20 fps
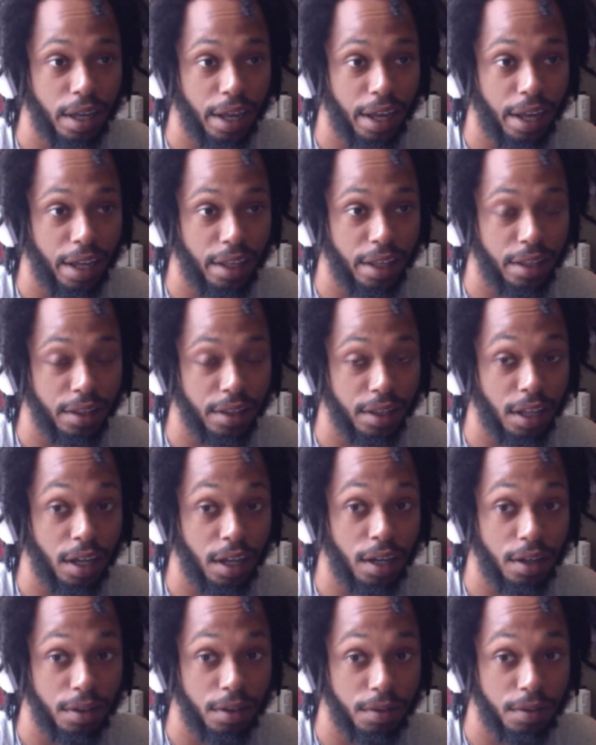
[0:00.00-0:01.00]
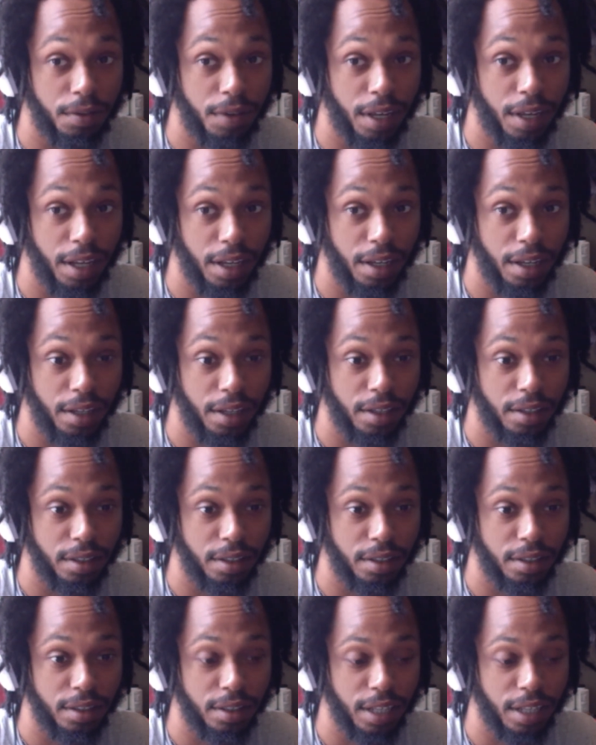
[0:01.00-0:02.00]
and love and
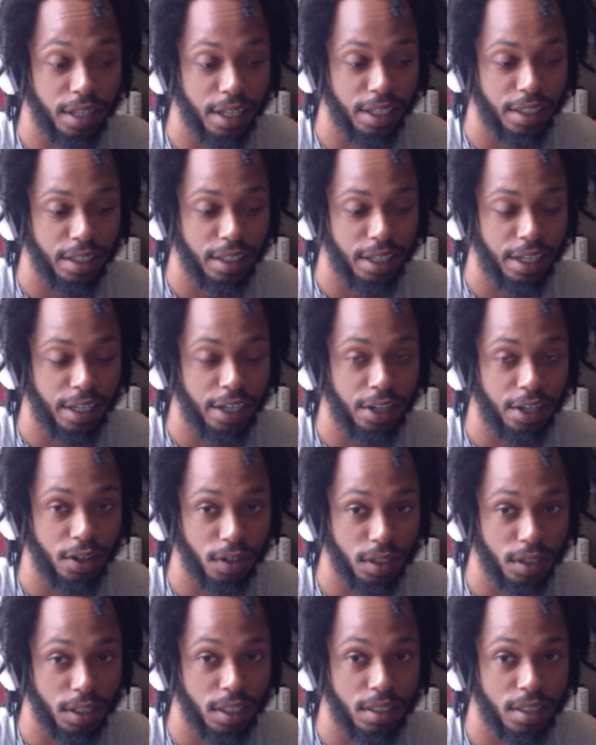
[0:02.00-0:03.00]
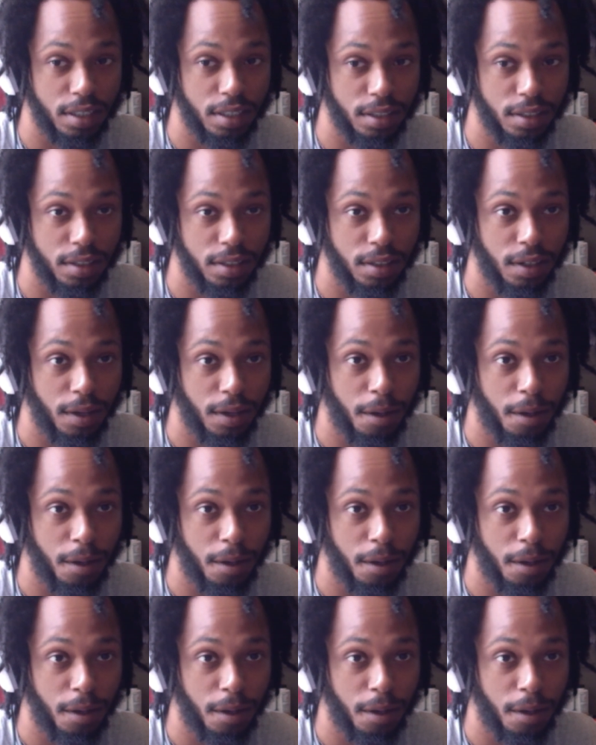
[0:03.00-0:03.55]
like hear and listen